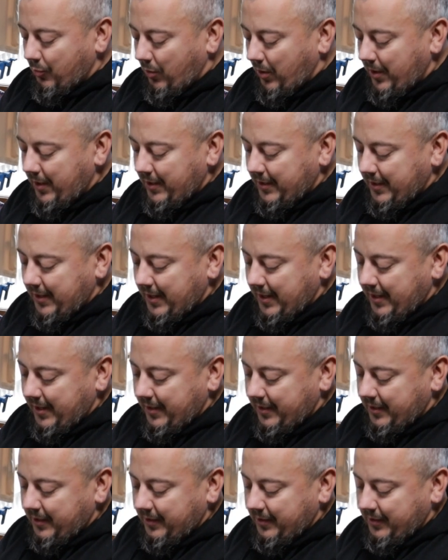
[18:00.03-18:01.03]
want to get
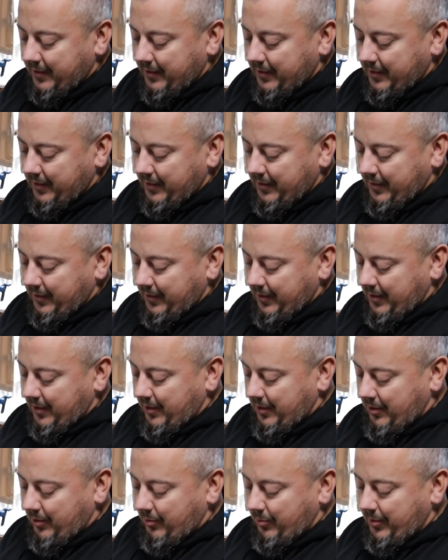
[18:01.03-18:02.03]
it
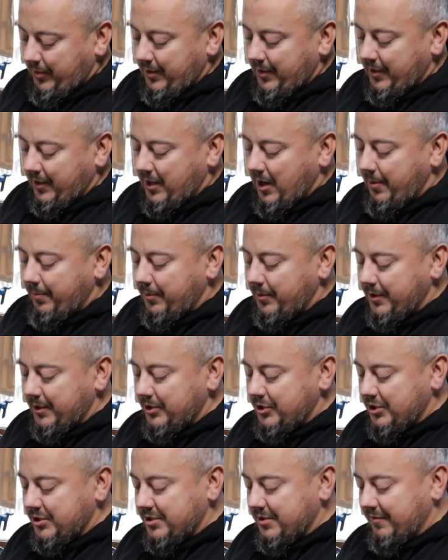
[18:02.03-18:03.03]
within a couple
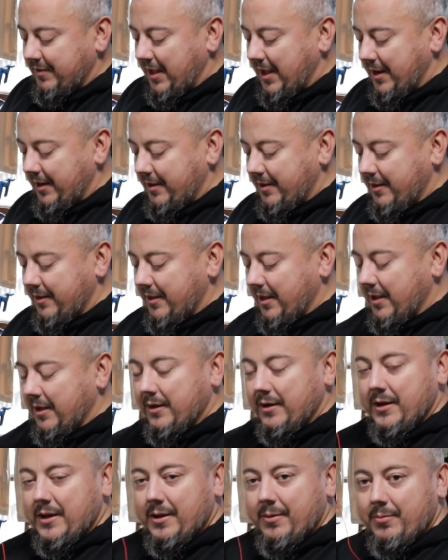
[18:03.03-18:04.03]
inches of that
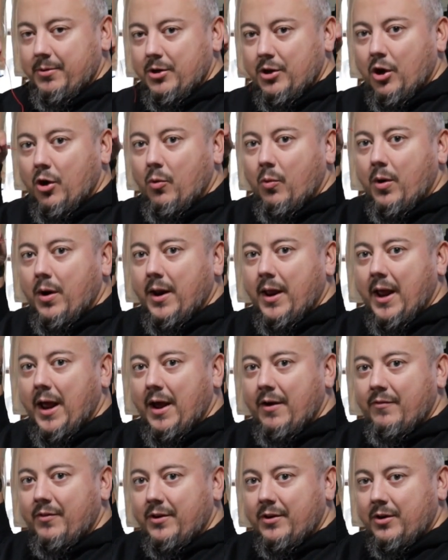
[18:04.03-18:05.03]
limb. You don't want to
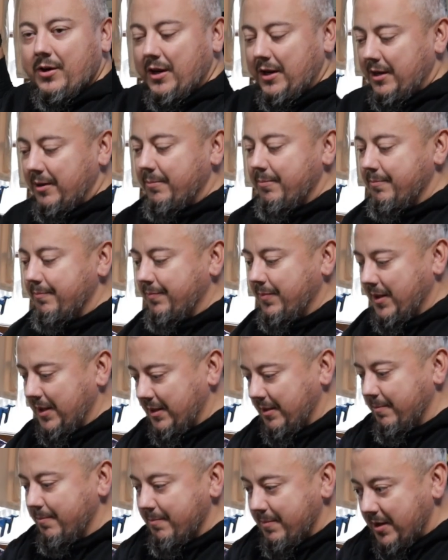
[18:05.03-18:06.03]
have it in
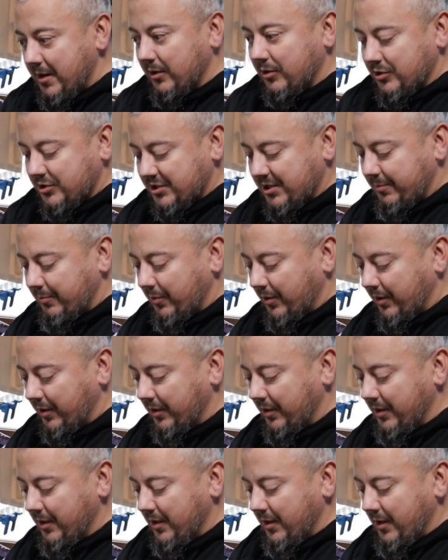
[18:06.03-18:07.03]
the middle somewhere.
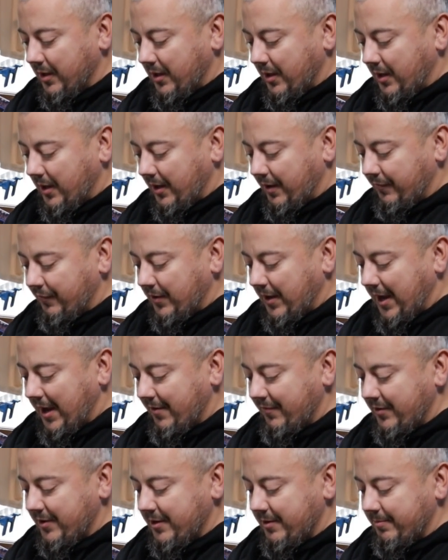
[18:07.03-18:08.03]
If you
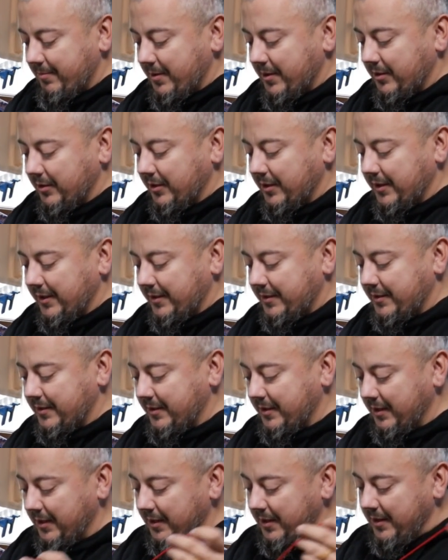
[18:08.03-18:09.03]
have it in the middle,
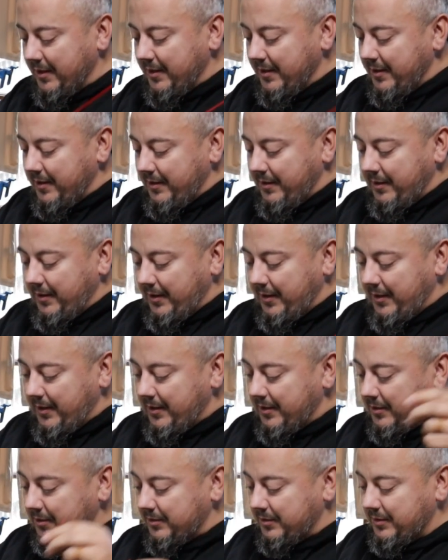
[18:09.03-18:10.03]

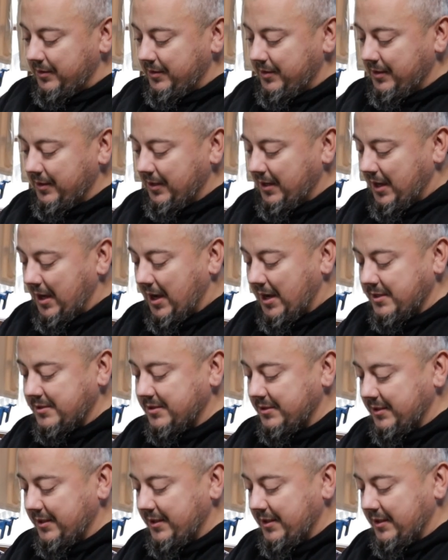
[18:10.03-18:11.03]
it'll
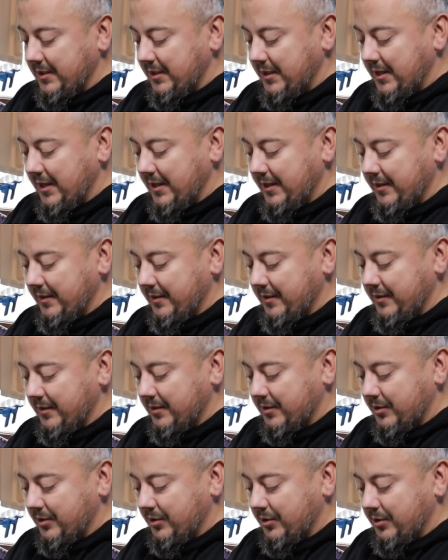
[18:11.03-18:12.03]
oscillate a lot
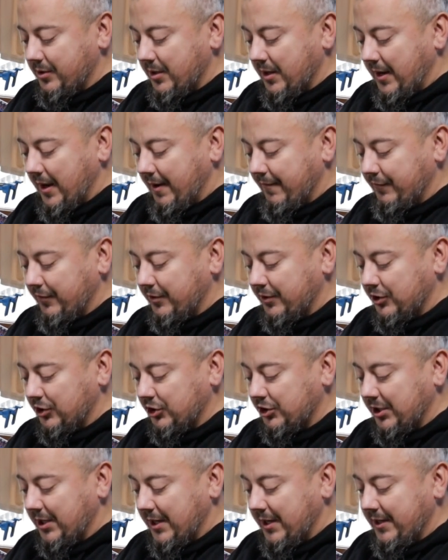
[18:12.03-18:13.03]
after the
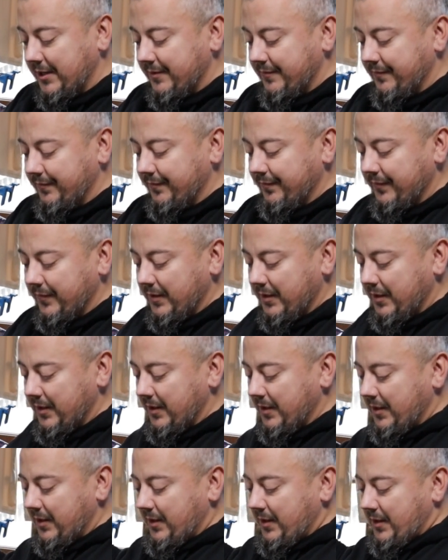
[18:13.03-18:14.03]
shot,
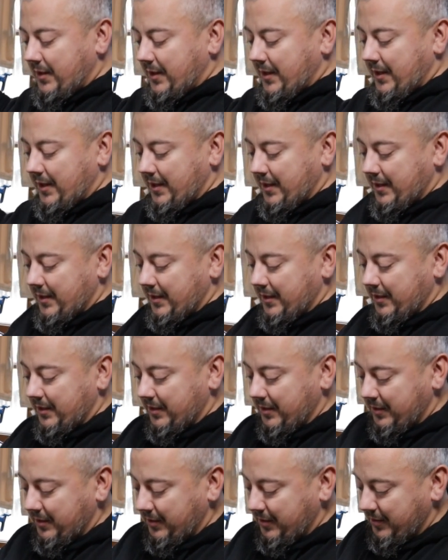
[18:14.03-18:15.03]

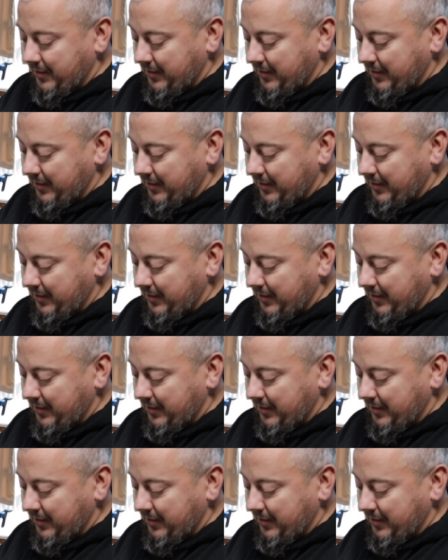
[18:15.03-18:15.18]
and